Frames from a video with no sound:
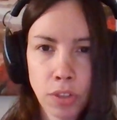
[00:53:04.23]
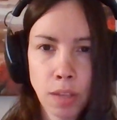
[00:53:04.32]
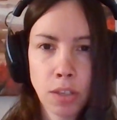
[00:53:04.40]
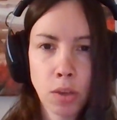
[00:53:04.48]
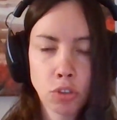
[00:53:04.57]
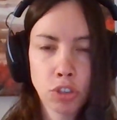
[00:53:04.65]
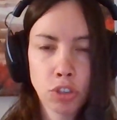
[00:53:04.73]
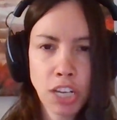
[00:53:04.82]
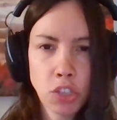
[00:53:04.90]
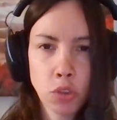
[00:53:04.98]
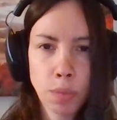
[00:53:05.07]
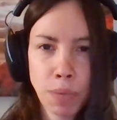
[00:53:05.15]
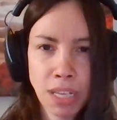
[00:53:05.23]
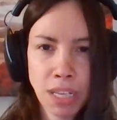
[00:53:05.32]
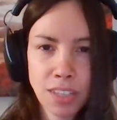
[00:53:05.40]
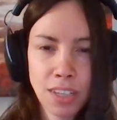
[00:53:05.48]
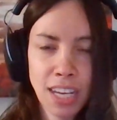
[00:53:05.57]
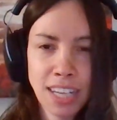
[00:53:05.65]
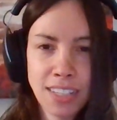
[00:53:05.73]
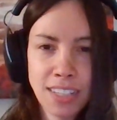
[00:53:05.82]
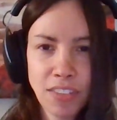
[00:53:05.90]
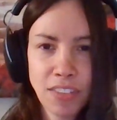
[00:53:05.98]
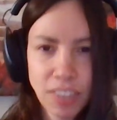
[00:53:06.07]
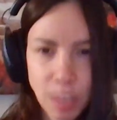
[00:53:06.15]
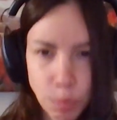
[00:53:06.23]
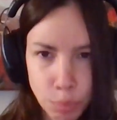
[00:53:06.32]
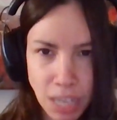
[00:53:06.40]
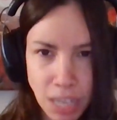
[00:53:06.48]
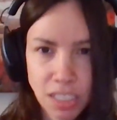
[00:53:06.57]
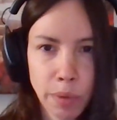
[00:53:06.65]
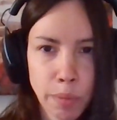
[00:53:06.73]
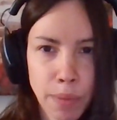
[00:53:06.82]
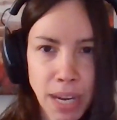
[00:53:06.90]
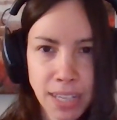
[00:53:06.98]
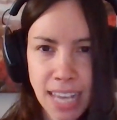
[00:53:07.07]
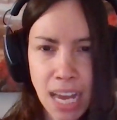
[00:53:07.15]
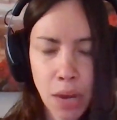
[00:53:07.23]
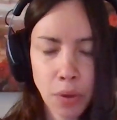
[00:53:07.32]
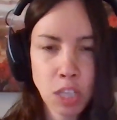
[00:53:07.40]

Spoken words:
That, you know, transitory means it's different than prices coming back down.